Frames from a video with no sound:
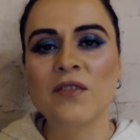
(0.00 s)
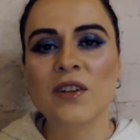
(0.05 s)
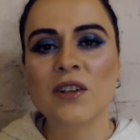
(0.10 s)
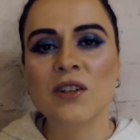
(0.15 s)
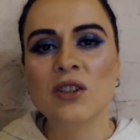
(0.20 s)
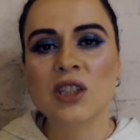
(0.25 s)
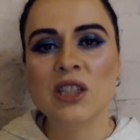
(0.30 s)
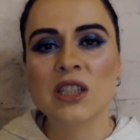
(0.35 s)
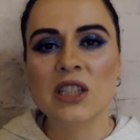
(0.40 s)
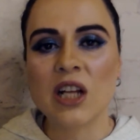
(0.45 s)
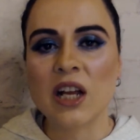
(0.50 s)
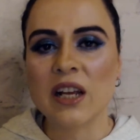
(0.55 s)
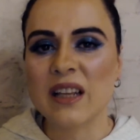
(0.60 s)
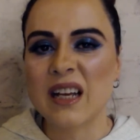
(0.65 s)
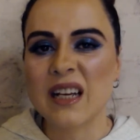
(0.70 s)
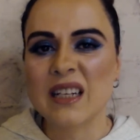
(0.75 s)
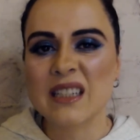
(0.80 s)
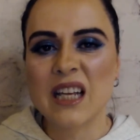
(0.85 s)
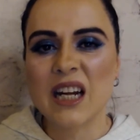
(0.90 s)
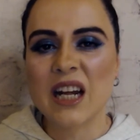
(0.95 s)
filters like
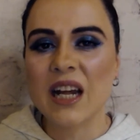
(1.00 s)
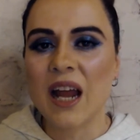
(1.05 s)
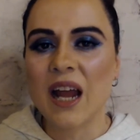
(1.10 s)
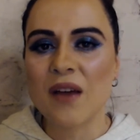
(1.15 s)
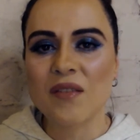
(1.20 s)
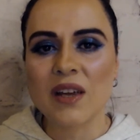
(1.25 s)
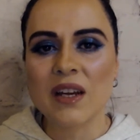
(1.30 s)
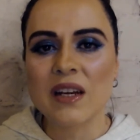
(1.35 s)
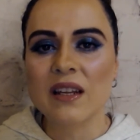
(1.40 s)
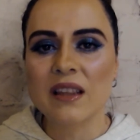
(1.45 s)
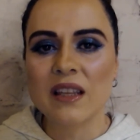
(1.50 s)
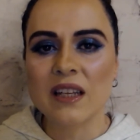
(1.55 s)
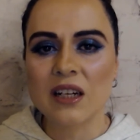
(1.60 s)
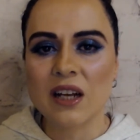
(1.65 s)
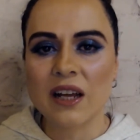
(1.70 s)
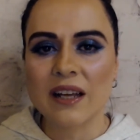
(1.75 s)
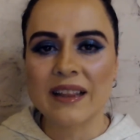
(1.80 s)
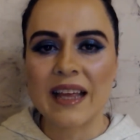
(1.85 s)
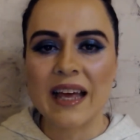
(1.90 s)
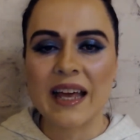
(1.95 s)
that because I don't have anything
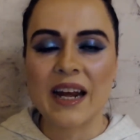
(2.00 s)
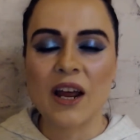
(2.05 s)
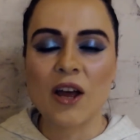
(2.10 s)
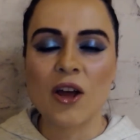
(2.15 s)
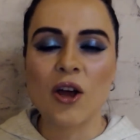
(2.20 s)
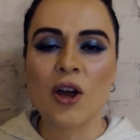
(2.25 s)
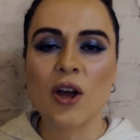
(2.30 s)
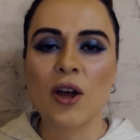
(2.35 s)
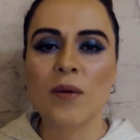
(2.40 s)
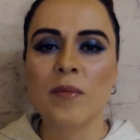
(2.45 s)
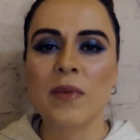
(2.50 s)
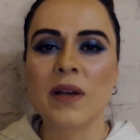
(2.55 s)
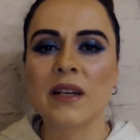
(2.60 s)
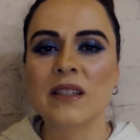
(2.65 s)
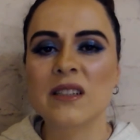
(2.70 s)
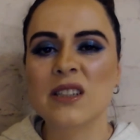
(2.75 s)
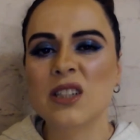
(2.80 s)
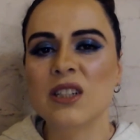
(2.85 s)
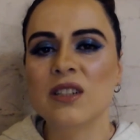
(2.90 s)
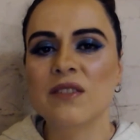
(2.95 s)
like that at home,
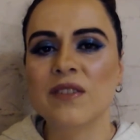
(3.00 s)
and it's just